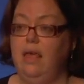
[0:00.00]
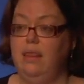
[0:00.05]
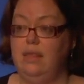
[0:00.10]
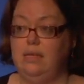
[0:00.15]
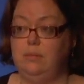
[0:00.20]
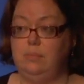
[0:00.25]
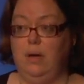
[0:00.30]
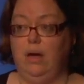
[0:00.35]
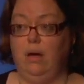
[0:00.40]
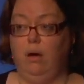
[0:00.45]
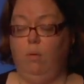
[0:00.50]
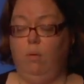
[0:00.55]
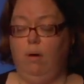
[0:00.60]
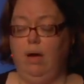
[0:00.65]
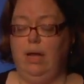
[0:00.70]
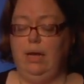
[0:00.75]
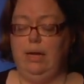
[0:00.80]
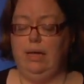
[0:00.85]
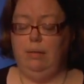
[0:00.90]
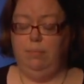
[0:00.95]
They spent
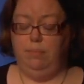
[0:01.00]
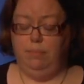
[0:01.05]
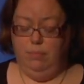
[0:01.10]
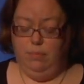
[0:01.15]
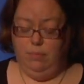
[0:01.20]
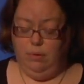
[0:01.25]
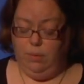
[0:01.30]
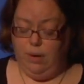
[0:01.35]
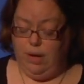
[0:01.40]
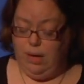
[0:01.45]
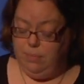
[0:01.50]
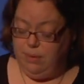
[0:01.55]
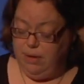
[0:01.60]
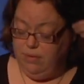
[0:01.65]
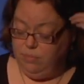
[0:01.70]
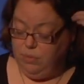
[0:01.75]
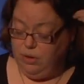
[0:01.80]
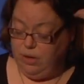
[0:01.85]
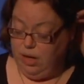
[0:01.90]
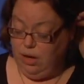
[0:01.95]
quite a bit
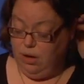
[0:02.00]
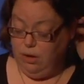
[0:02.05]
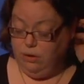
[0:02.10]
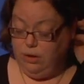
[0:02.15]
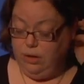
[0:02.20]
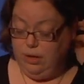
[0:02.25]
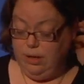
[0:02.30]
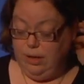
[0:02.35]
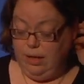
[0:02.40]
of money on